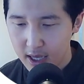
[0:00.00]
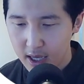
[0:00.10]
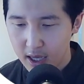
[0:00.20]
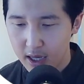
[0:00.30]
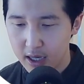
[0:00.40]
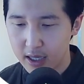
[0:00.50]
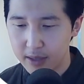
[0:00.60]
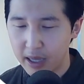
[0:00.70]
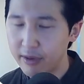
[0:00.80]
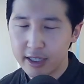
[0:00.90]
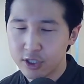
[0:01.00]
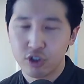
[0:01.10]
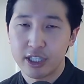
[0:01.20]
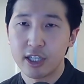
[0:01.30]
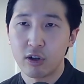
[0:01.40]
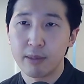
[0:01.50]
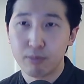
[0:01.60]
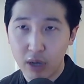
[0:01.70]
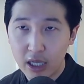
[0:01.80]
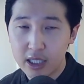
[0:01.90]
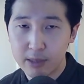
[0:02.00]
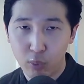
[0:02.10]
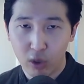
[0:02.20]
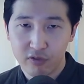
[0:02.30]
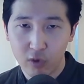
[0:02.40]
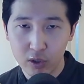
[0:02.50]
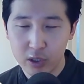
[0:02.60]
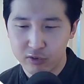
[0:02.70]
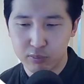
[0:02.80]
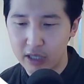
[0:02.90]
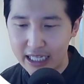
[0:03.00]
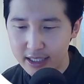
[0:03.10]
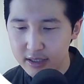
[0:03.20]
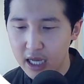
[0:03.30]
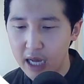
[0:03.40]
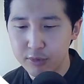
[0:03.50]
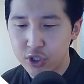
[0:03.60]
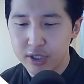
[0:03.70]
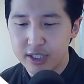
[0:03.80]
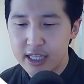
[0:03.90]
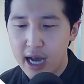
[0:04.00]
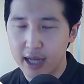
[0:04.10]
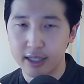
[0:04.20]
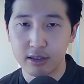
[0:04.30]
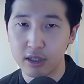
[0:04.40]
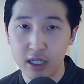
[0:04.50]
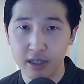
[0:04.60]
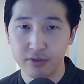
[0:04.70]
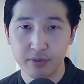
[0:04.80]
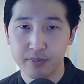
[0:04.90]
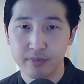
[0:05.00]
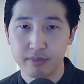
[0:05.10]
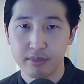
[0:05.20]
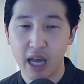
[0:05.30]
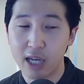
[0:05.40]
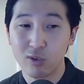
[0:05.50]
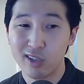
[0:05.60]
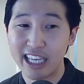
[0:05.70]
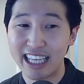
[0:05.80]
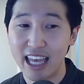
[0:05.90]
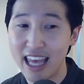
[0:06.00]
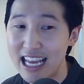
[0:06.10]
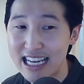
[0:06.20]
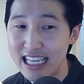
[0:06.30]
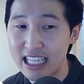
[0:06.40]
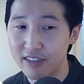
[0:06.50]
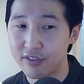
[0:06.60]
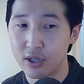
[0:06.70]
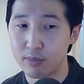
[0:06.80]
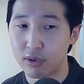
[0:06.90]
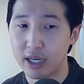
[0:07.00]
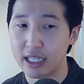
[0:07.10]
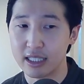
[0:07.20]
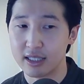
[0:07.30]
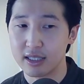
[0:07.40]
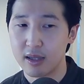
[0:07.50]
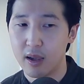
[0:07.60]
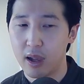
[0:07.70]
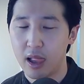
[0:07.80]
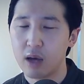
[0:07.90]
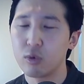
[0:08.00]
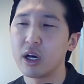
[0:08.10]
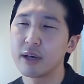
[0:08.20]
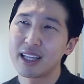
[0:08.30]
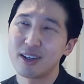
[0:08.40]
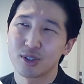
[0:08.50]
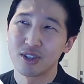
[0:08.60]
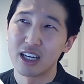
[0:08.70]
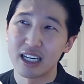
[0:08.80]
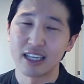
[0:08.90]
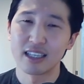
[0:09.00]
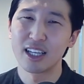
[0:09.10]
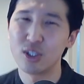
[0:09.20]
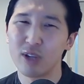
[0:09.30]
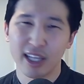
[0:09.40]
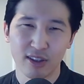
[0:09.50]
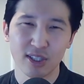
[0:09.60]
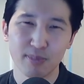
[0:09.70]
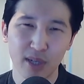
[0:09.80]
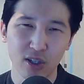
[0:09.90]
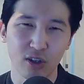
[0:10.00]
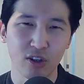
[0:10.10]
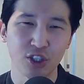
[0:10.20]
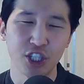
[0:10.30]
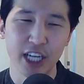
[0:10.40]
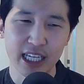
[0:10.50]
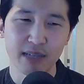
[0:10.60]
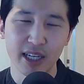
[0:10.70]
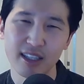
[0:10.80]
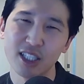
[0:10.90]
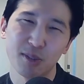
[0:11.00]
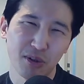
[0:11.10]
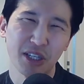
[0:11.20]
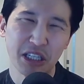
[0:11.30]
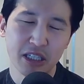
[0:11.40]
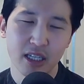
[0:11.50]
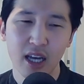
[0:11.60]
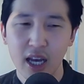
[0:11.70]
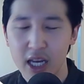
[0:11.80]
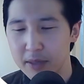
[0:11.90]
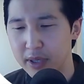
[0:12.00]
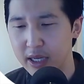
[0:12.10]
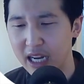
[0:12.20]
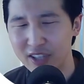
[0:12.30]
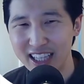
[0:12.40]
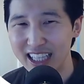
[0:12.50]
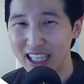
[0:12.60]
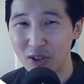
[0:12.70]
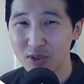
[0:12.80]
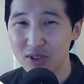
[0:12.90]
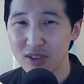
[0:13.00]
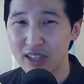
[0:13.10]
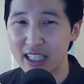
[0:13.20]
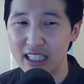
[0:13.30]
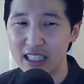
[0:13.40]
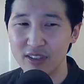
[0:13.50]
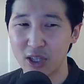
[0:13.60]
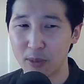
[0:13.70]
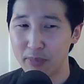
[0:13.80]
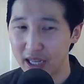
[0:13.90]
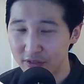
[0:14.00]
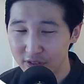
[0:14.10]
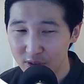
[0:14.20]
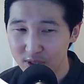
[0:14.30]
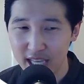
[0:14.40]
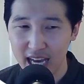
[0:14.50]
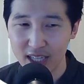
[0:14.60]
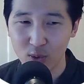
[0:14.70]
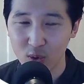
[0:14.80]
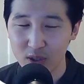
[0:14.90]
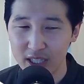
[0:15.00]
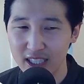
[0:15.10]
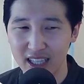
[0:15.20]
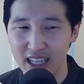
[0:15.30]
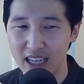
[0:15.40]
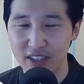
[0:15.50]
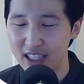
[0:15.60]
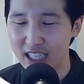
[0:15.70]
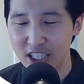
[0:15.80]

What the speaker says: actually their umbrella and portfolio of brands, I'm just not in love. I don't like any of their brands. Well, that was a lie. I do like the Smucker jam. I think it's pretty good. But everything else, like even their pet foods category, everything,